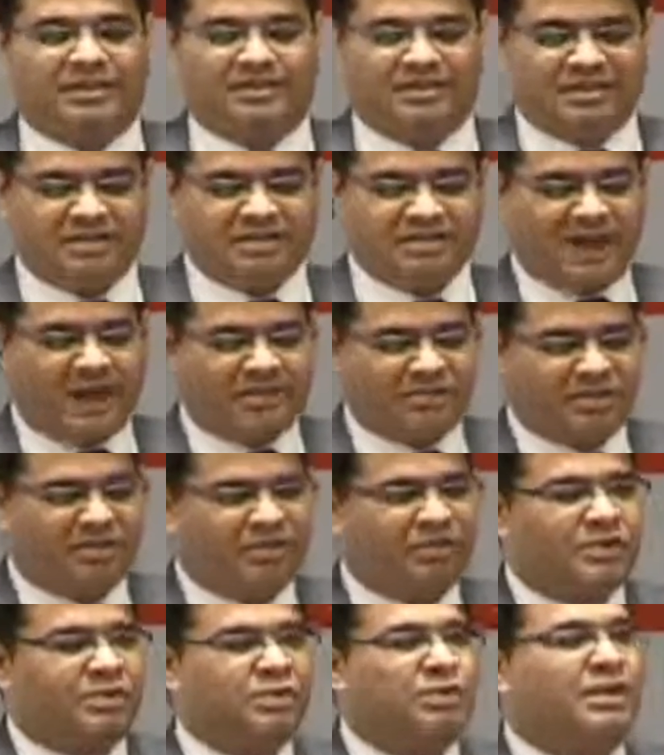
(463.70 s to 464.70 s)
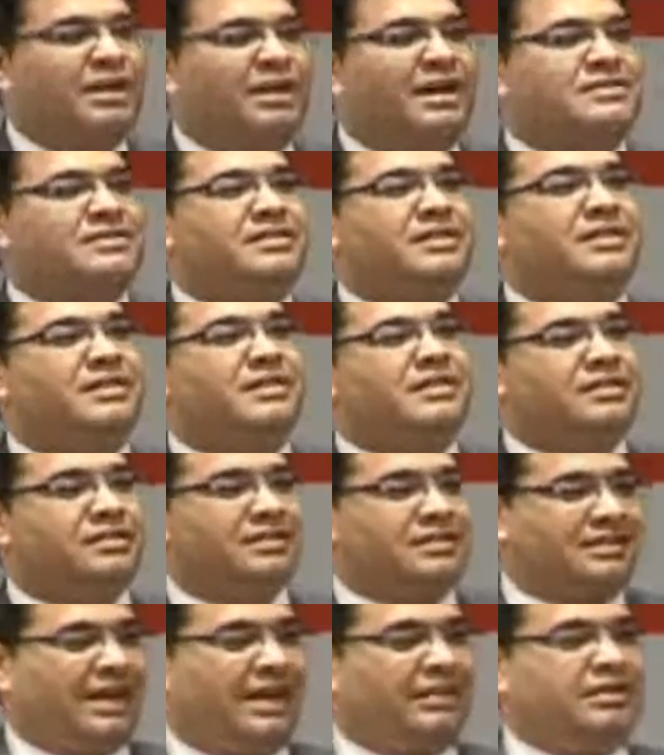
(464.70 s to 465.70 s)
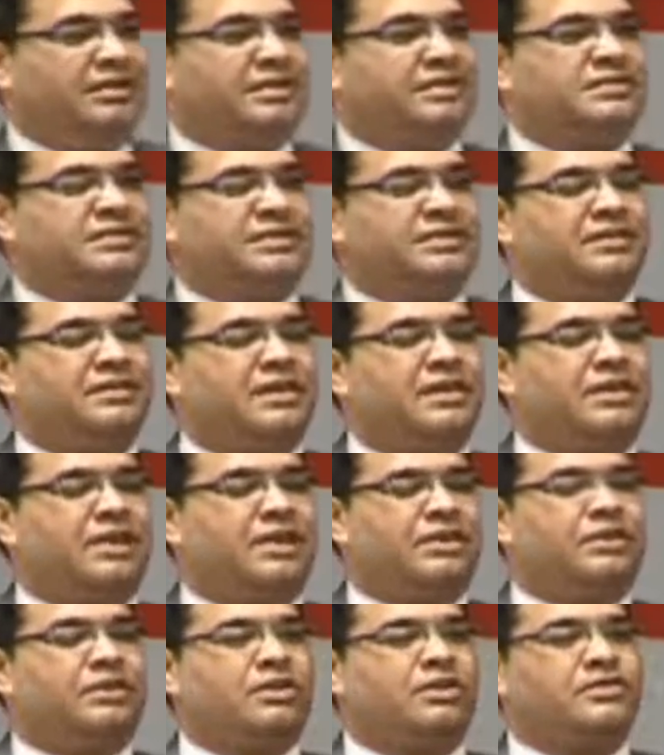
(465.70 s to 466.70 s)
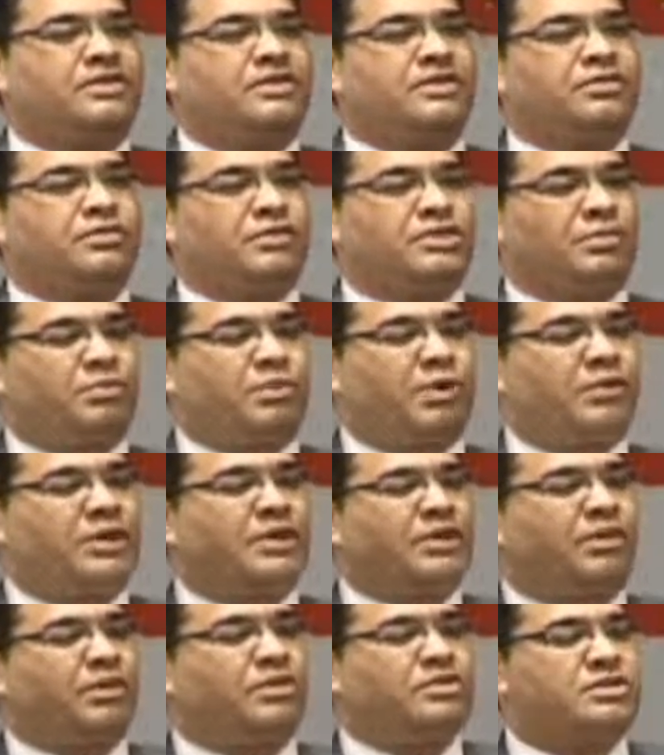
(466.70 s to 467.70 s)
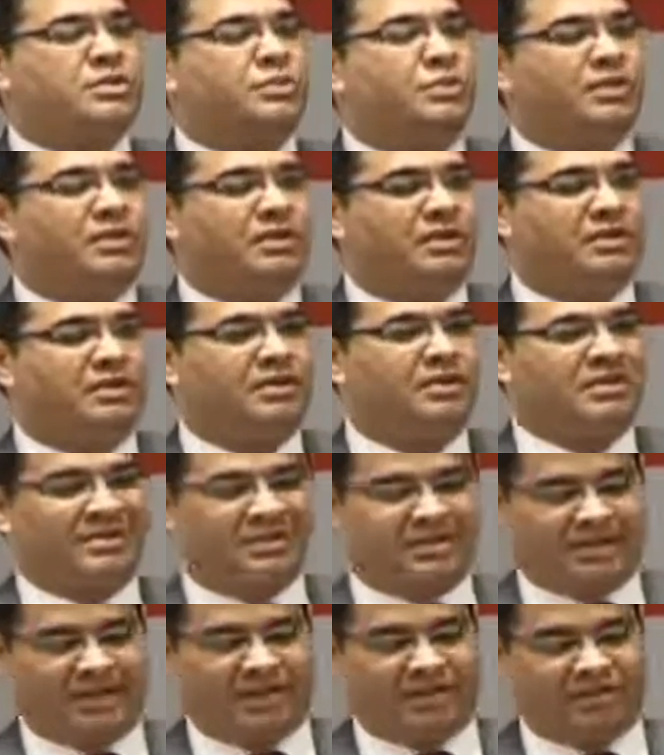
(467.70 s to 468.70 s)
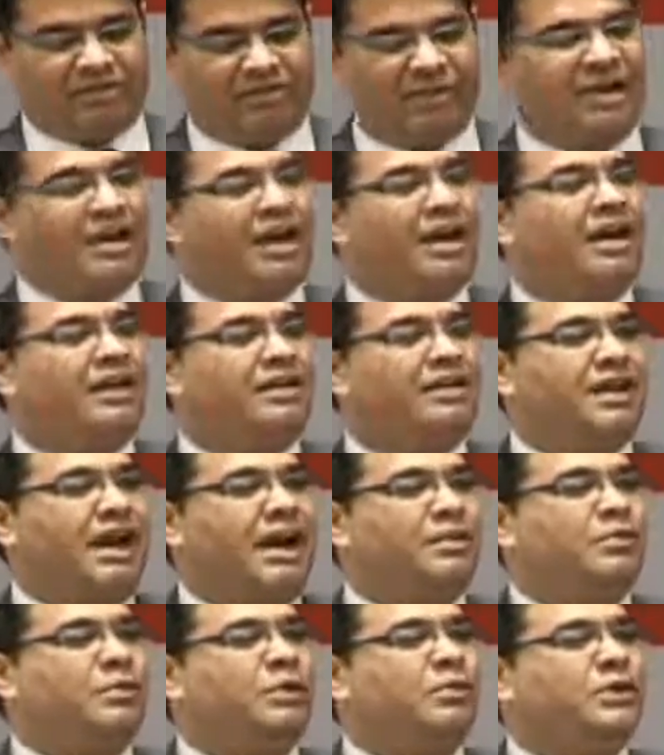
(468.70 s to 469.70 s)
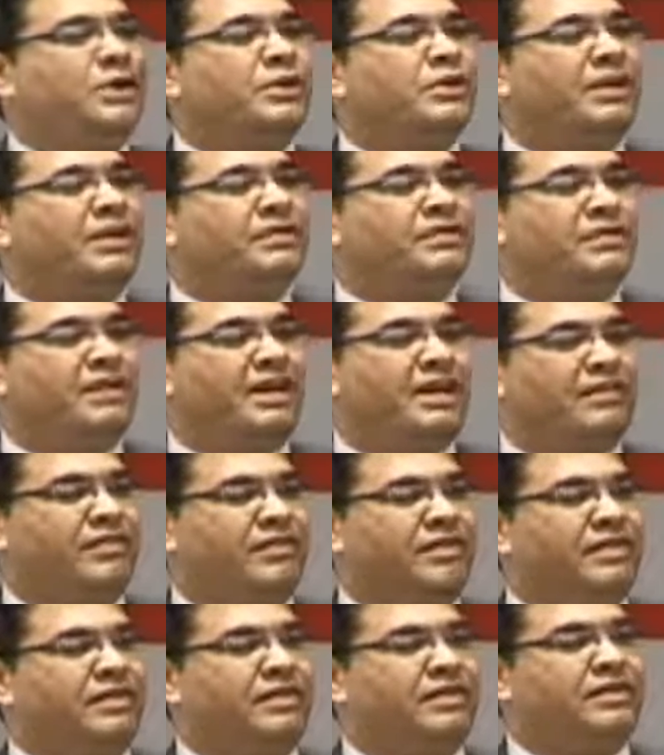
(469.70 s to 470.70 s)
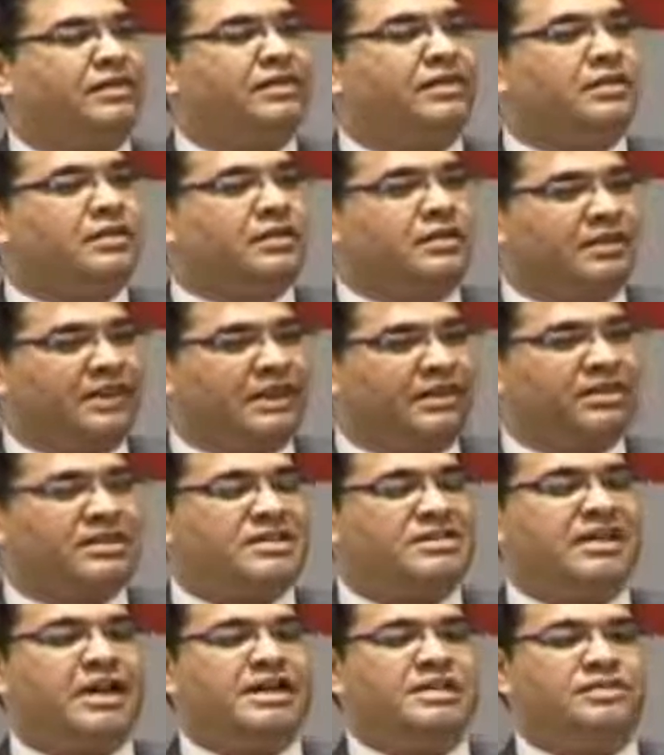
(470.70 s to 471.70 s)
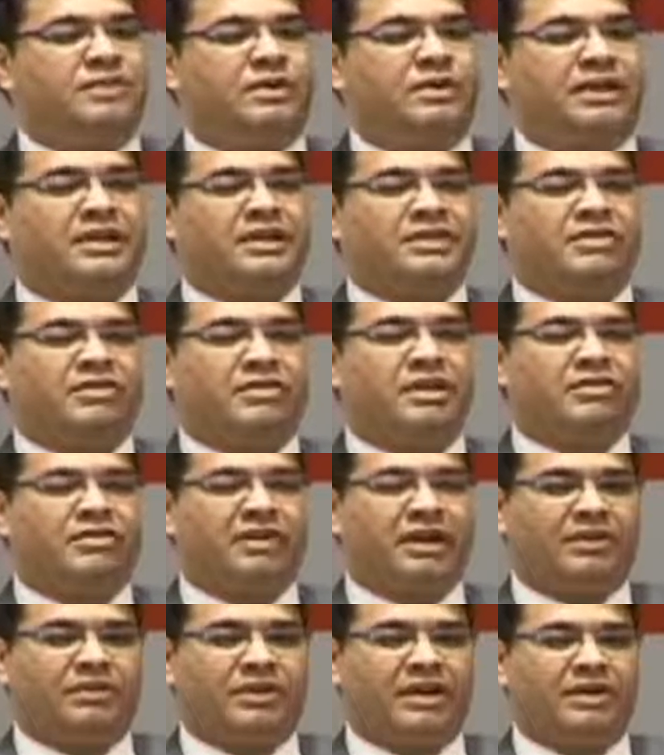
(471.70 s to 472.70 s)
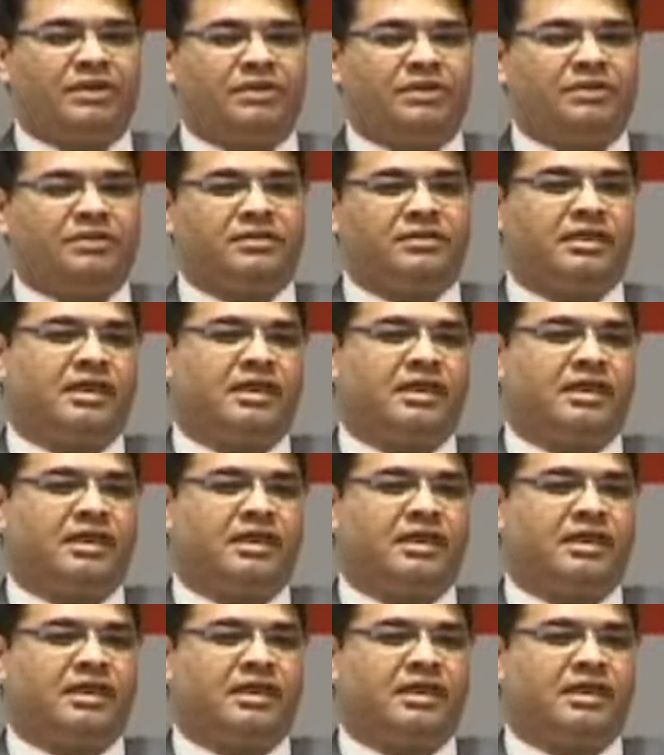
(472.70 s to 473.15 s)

Just a snapshot of two classic standards and technologies which are prominent across the world, TETRA and APCO P25. TETRA stands for Terrestrial Trunk Radio.